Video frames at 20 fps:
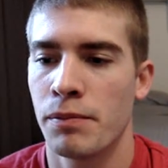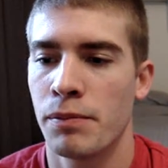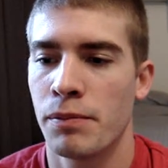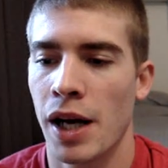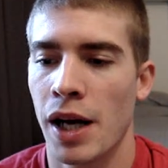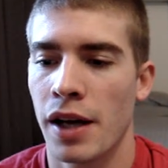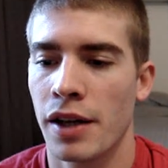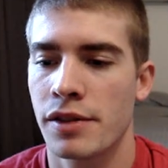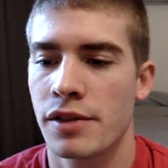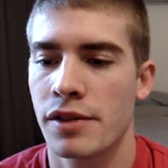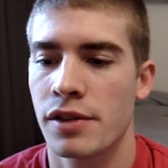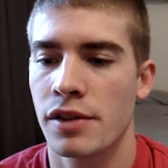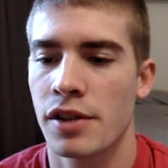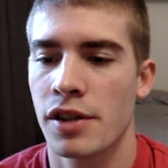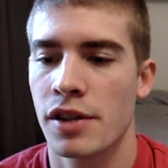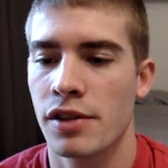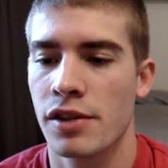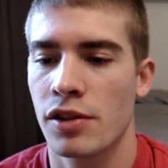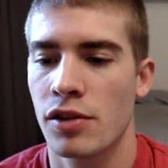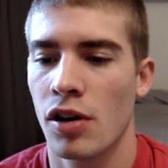But
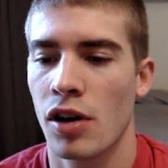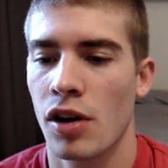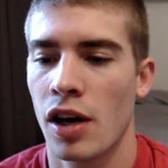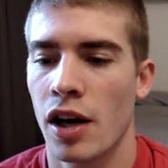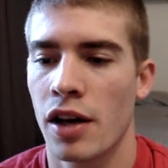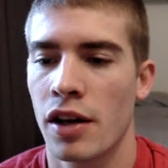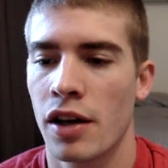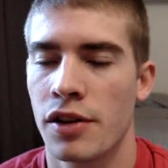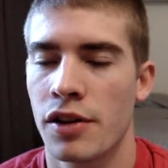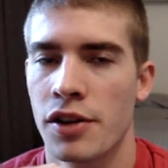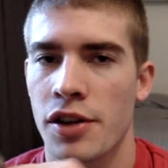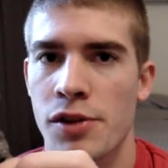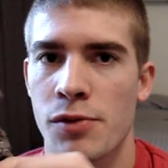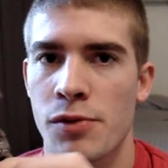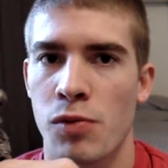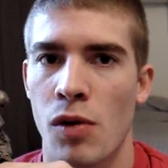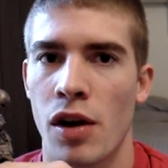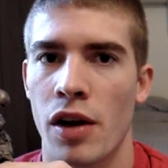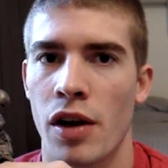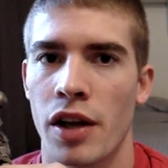this guy,
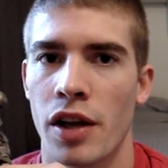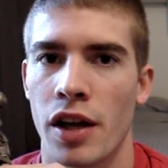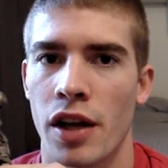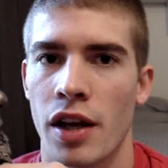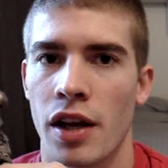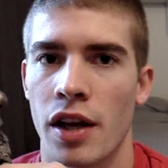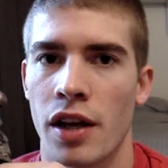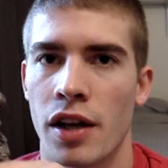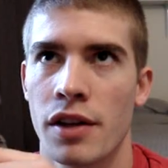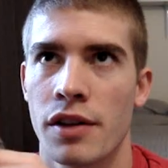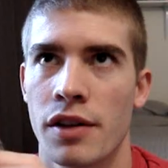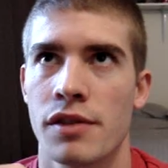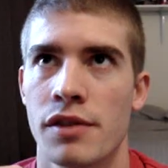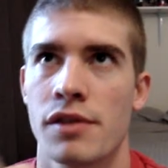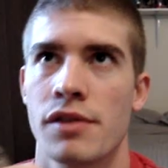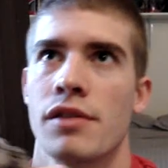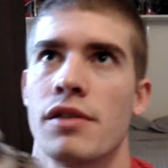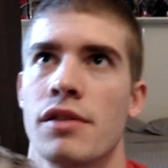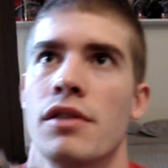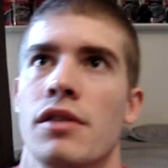this one,
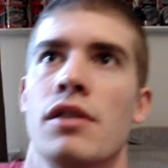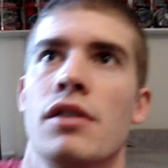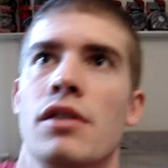and